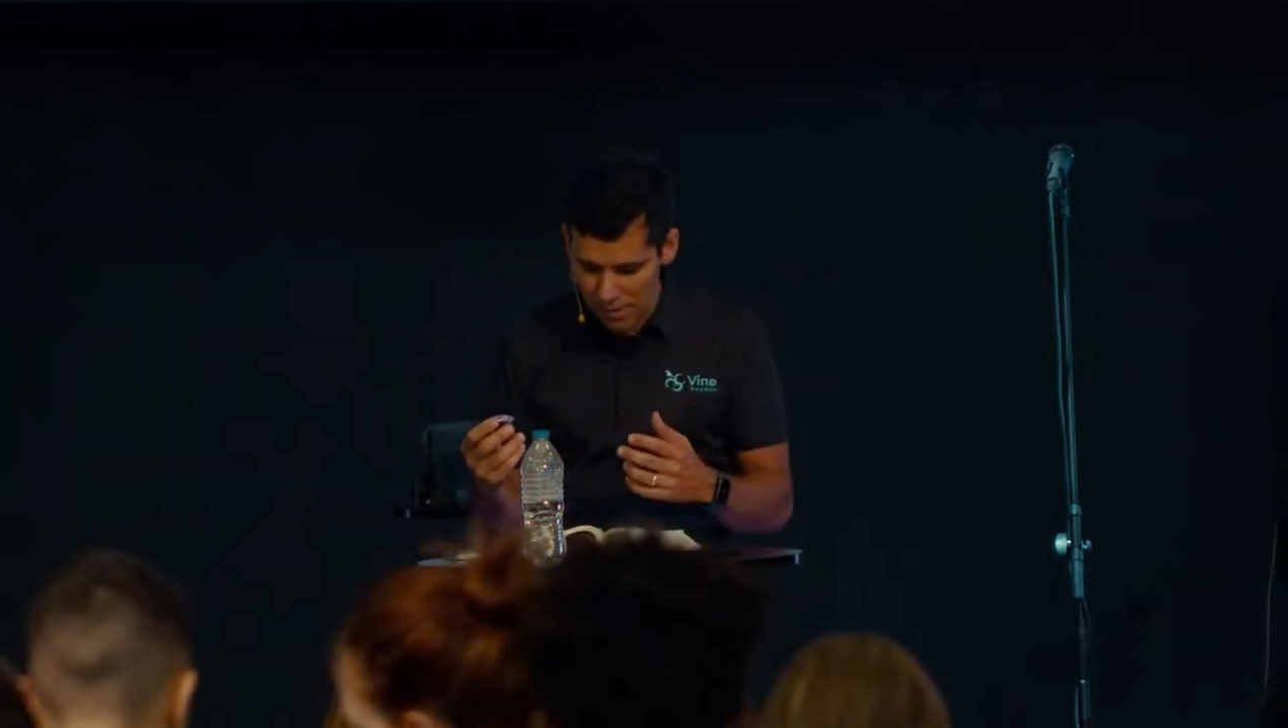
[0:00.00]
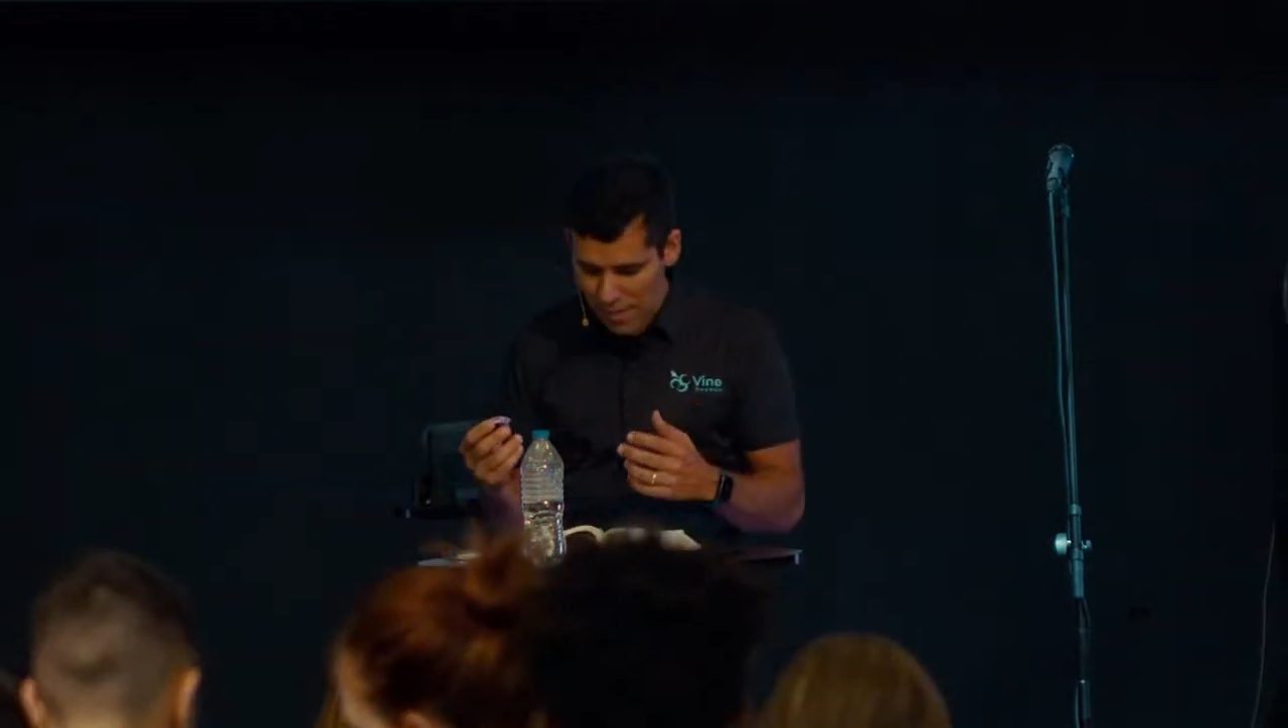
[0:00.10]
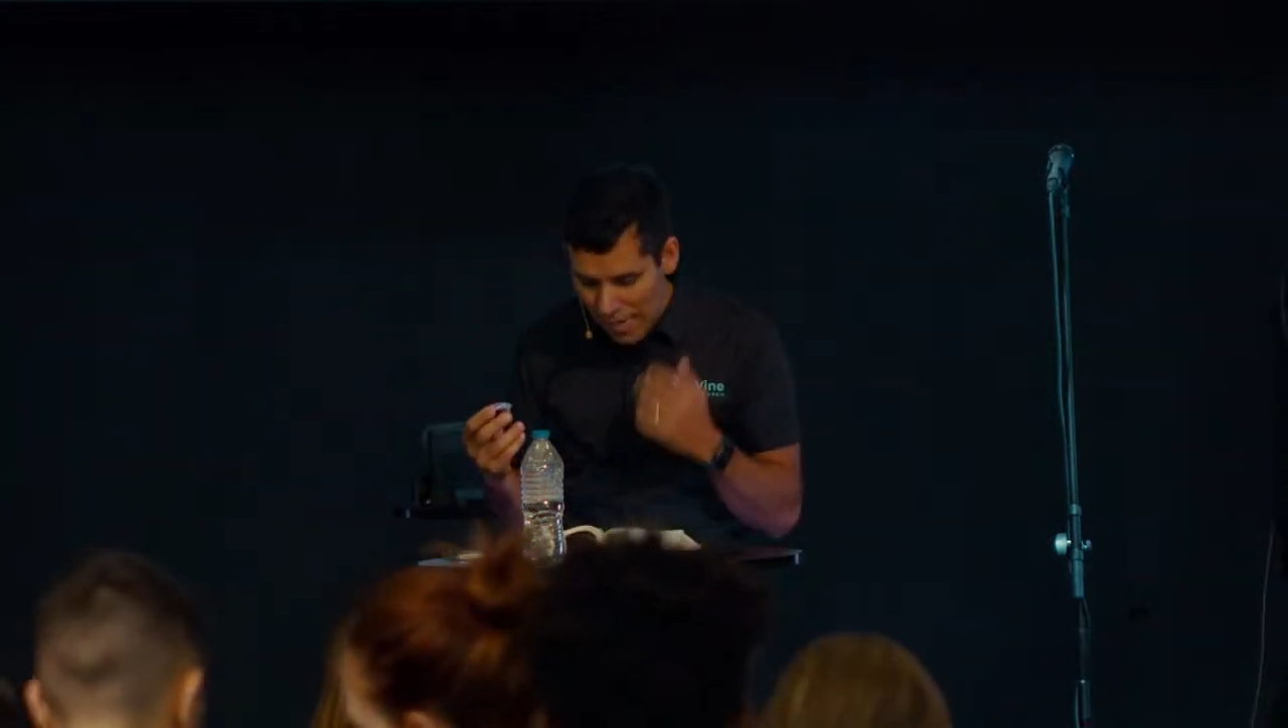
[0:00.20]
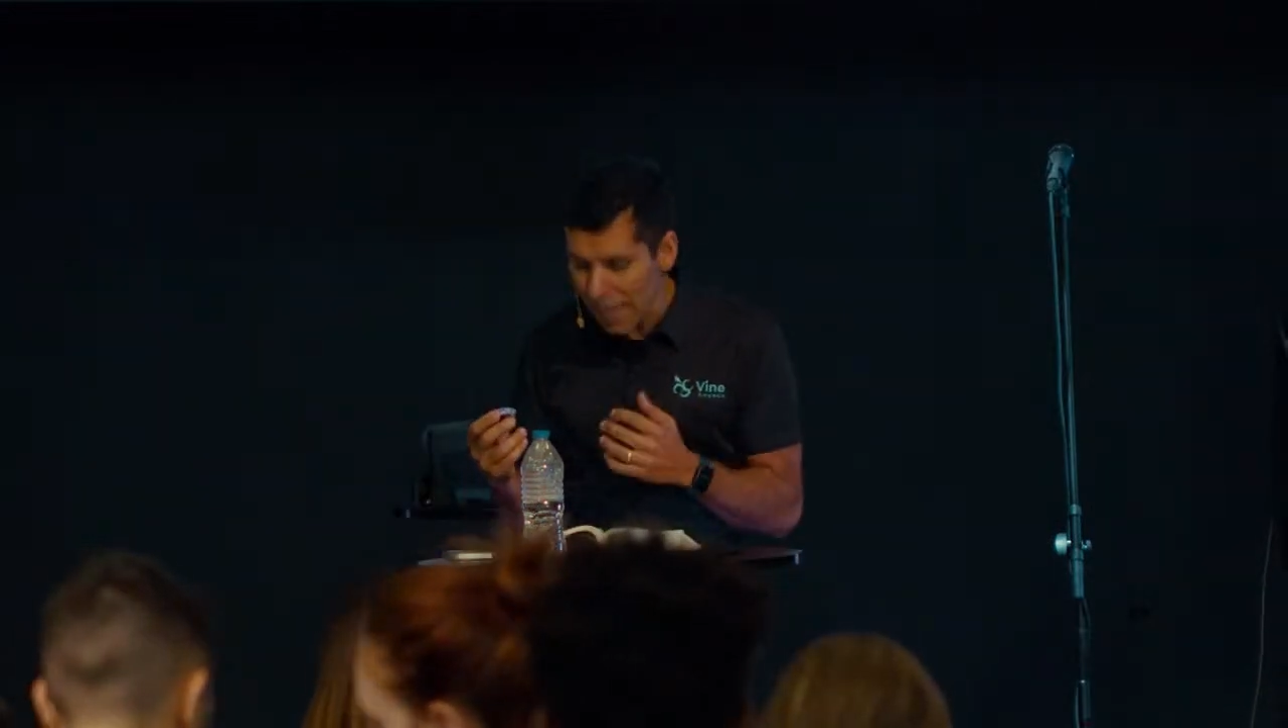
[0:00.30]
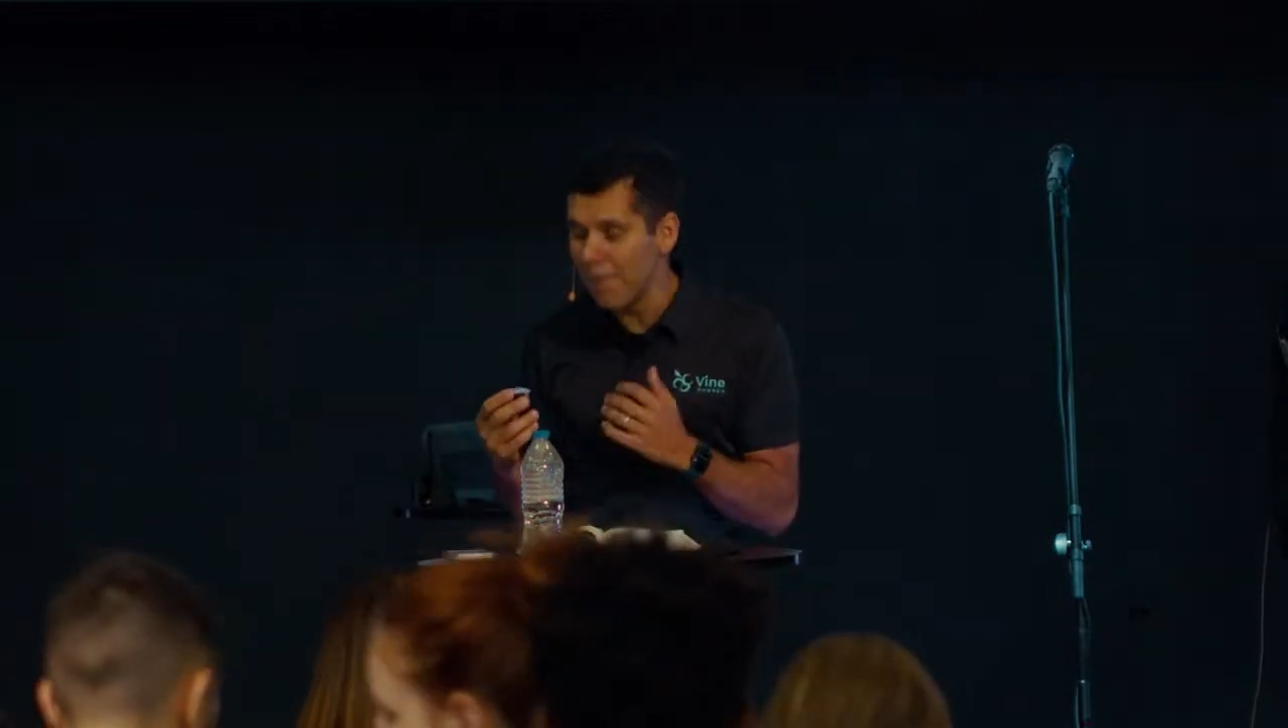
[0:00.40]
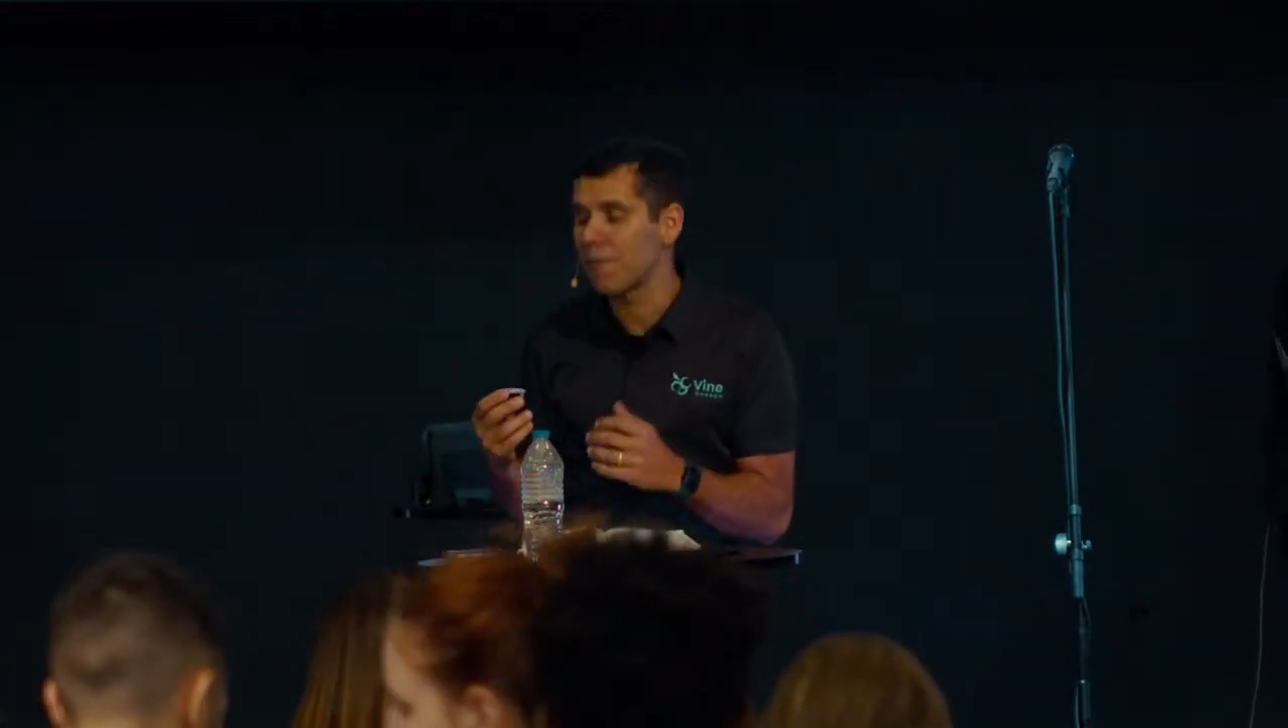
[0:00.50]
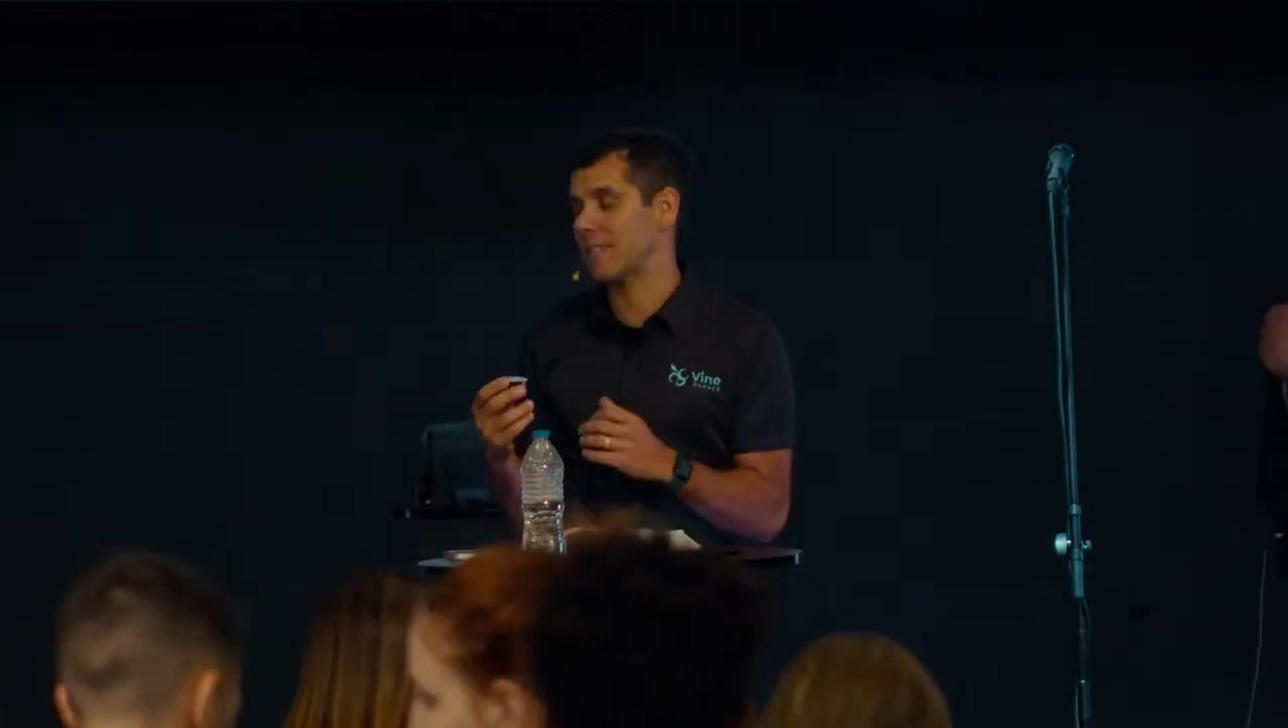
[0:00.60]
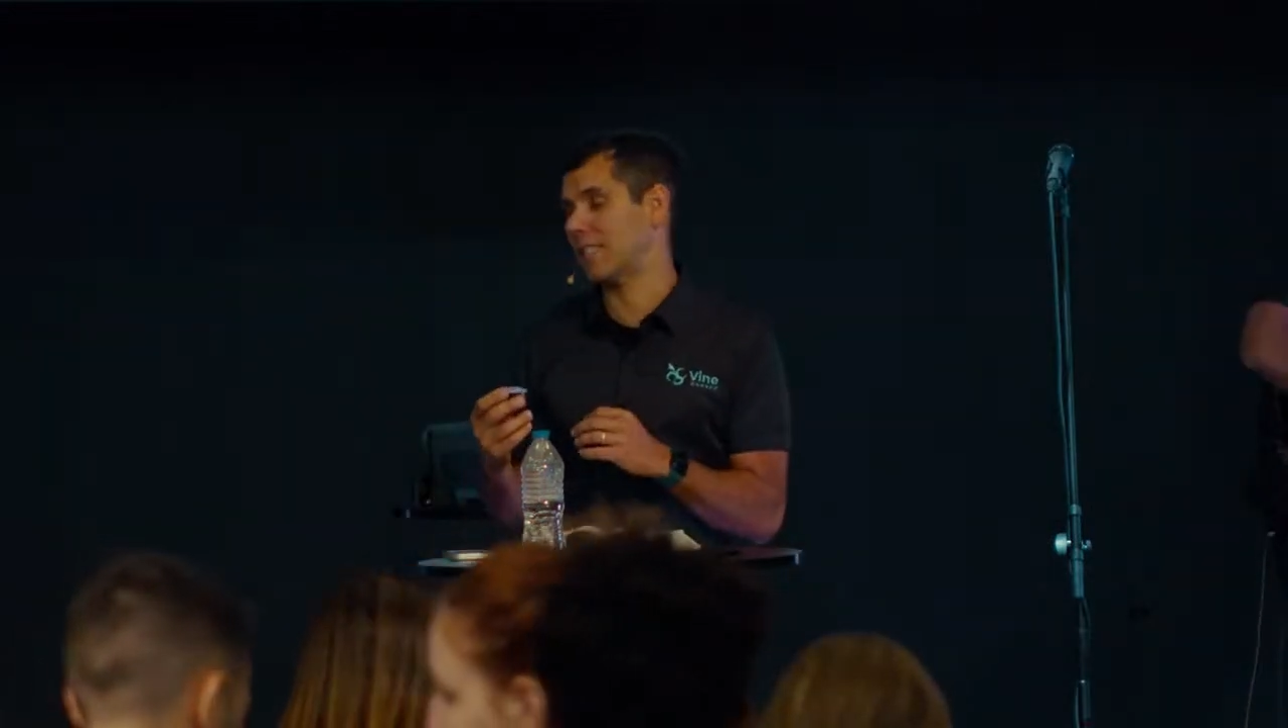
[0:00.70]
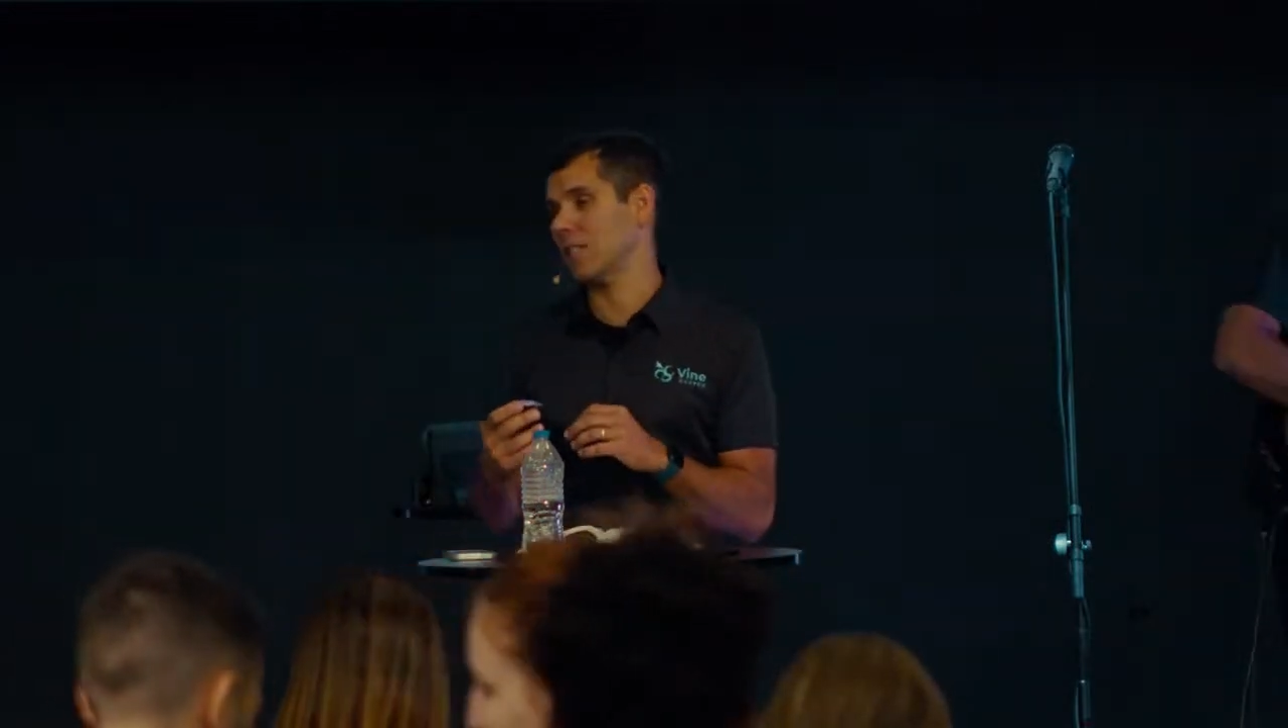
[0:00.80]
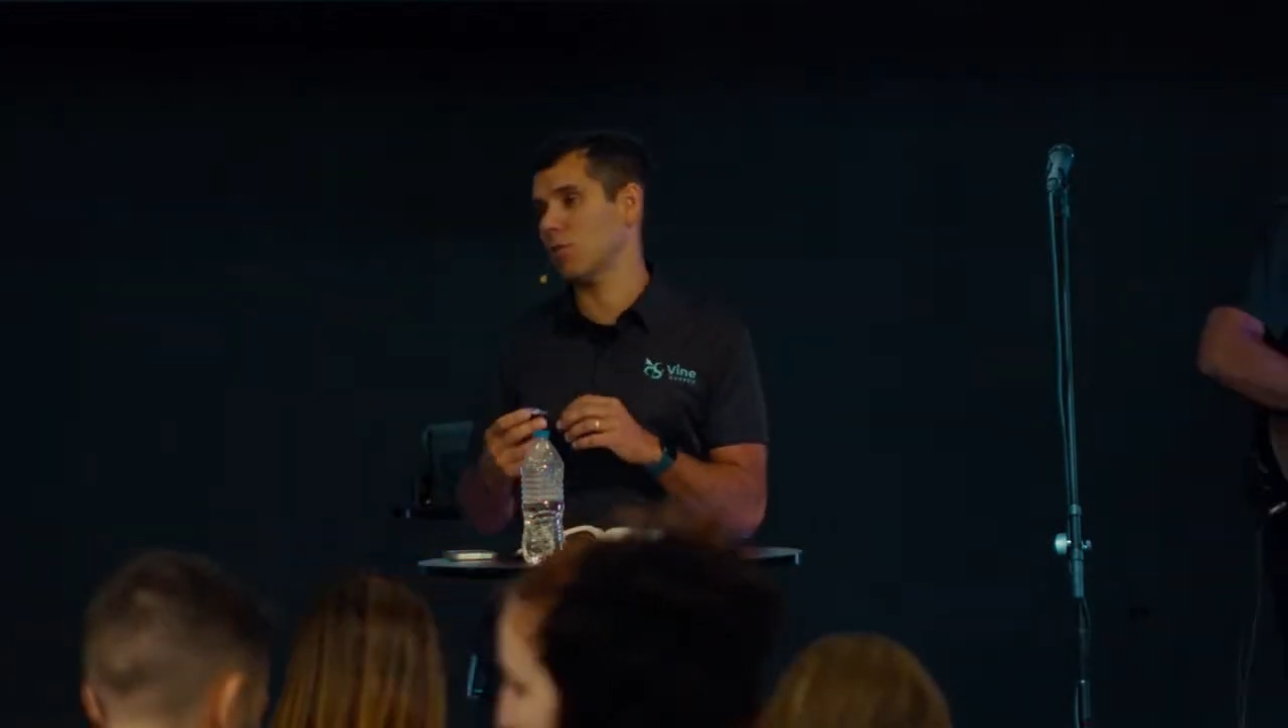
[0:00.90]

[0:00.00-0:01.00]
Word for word: every single